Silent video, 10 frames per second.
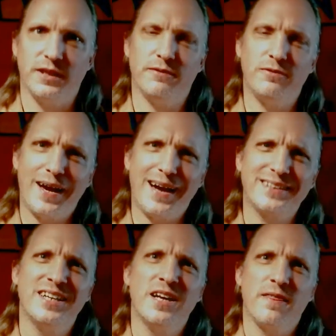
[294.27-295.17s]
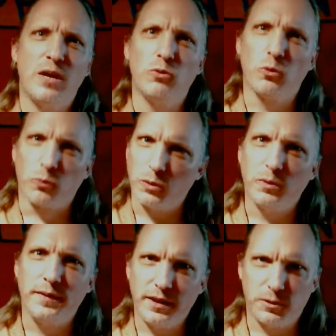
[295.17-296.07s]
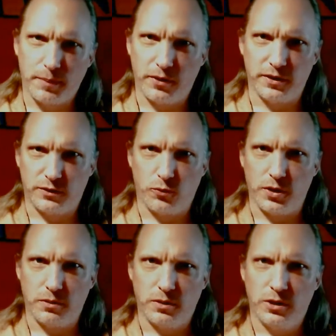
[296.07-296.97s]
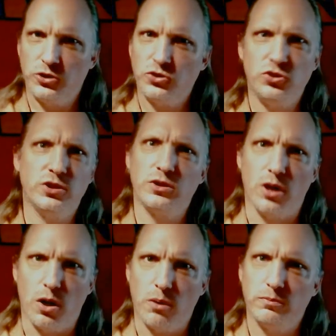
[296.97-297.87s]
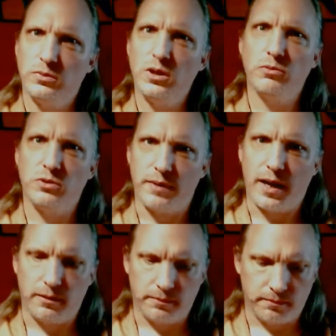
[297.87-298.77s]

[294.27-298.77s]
In fact, they will ruin the experience for you. So just no, don't do that.